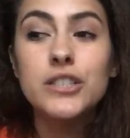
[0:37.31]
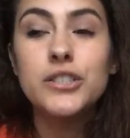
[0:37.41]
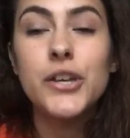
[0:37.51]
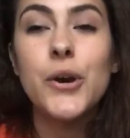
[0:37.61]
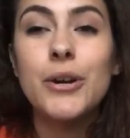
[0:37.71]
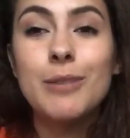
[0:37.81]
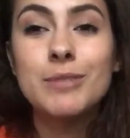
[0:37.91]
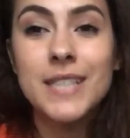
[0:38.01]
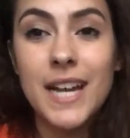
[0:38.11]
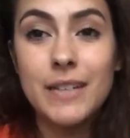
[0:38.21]
So it
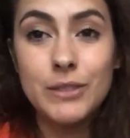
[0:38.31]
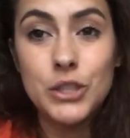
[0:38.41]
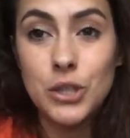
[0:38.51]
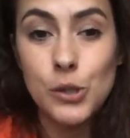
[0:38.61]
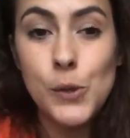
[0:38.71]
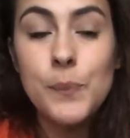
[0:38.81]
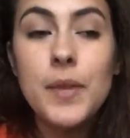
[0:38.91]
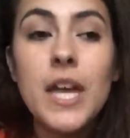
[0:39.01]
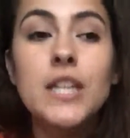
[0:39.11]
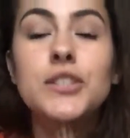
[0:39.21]
was kind of a struggle.
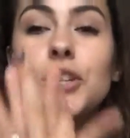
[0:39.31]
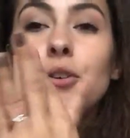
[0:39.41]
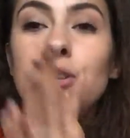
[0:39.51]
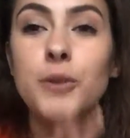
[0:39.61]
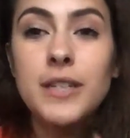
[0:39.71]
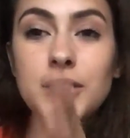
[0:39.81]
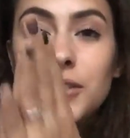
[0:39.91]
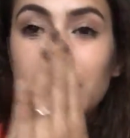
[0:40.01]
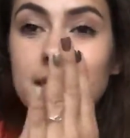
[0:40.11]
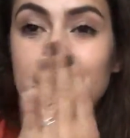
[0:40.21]
So you can
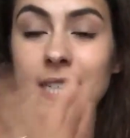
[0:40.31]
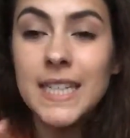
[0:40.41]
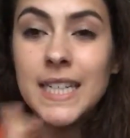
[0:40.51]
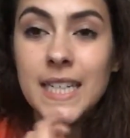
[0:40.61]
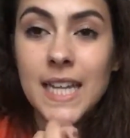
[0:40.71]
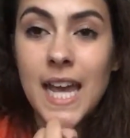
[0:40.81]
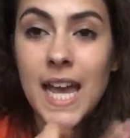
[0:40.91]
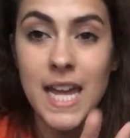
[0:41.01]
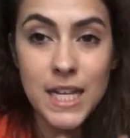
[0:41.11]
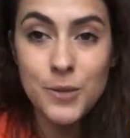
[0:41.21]
do this in
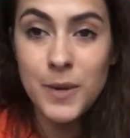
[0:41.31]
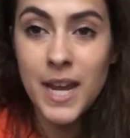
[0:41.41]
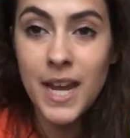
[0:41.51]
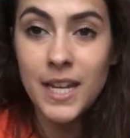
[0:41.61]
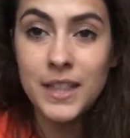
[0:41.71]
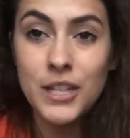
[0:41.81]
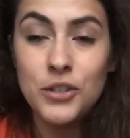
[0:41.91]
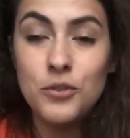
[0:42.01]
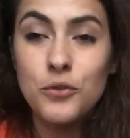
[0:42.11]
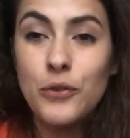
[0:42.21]
any way
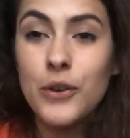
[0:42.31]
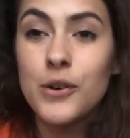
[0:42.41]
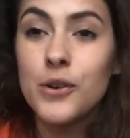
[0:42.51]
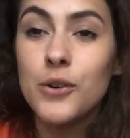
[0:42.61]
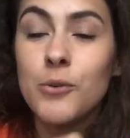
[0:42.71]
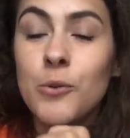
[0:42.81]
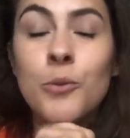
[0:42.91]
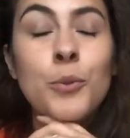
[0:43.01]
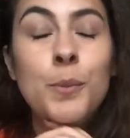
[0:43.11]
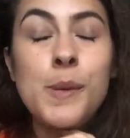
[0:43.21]
that you feel
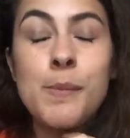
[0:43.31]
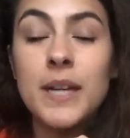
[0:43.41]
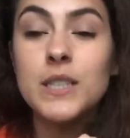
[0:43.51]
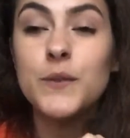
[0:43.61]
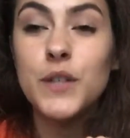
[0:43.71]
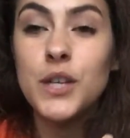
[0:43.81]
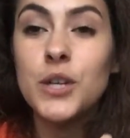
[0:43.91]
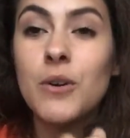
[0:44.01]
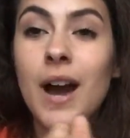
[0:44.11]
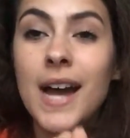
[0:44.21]
would be best for you.